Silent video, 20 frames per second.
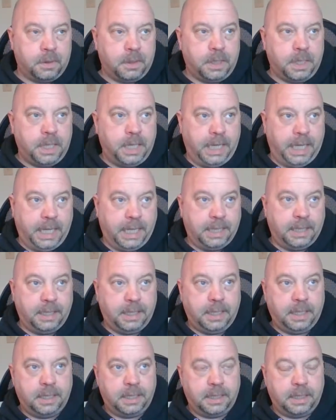in
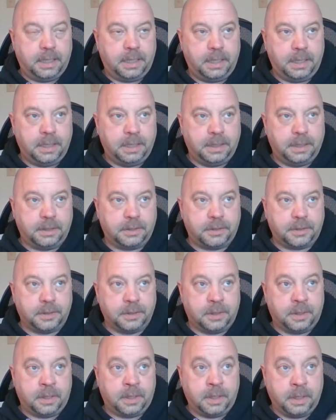the uh, in the
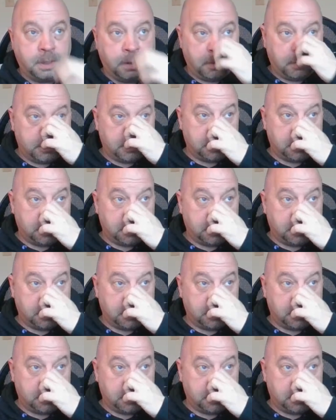scenario,